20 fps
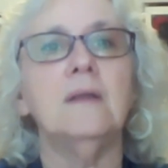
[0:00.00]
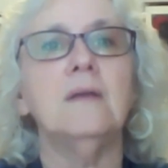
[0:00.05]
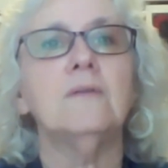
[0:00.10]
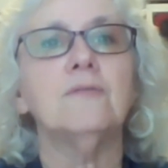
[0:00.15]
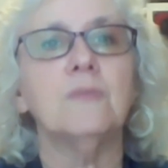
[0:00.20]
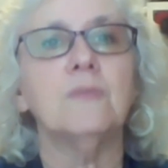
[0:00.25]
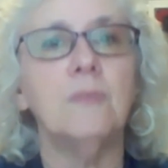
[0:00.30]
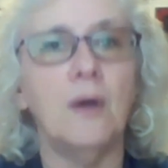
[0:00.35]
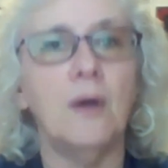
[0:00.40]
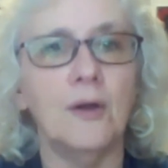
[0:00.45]

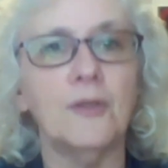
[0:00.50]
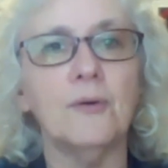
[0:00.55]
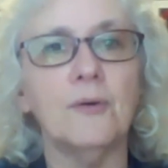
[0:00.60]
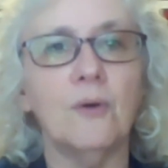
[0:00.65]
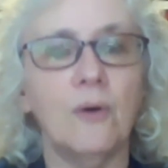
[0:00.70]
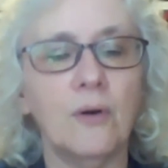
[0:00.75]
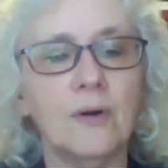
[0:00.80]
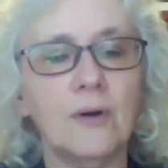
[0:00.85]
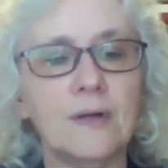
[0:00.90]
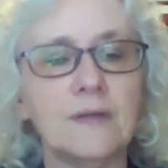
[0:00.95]
from other
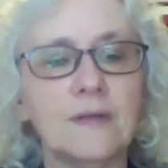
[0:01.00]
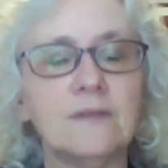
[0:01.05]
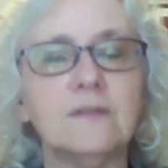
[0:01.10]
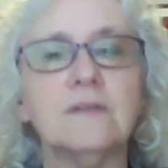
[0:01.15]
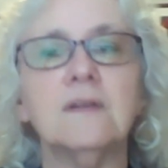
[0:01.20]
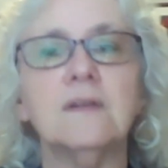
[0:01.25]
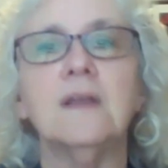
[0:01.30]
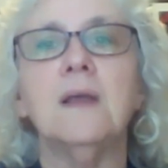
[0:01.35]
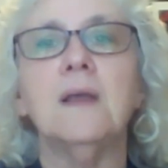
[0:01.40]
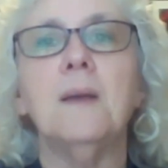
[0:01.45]

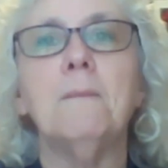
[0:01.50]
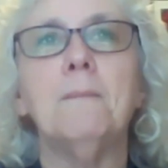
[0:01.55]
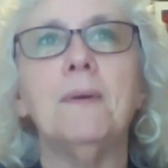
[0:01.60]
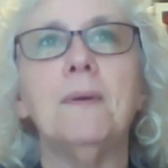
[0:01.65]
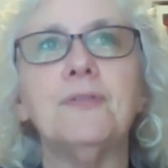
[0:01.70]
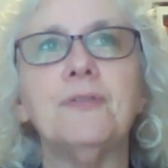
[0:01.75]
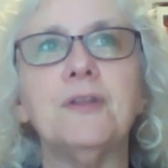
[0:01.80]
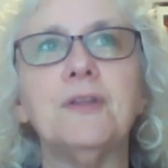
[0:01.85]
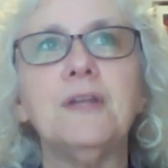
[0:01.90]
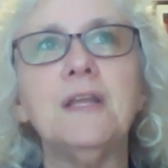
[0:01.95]
artists.
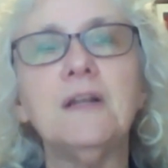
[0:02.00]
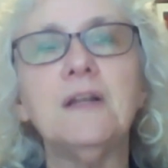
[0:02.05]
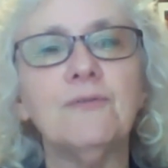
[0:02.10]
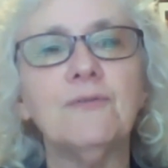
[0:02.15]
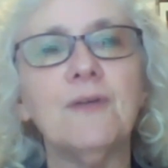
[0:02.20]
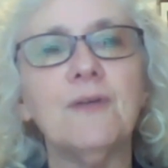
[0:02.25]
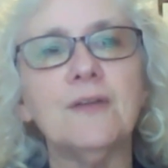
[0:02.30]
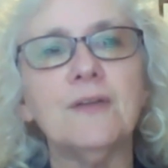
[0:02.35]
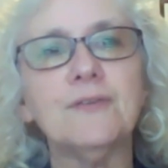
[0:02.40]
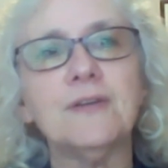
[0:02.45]
But the needle
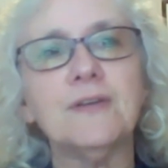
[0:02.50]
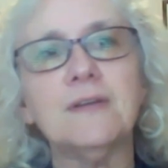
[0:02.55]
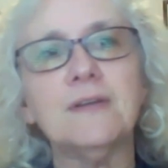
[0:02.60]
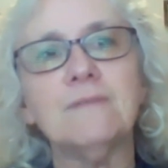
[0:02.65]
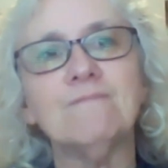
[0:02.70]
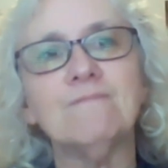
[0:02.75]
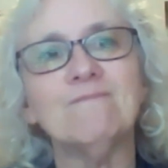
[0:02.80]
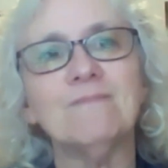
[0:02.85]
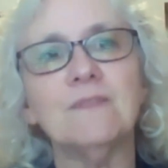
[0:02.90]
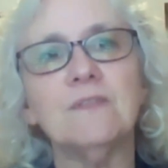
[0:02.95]

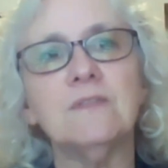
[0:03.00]
felting,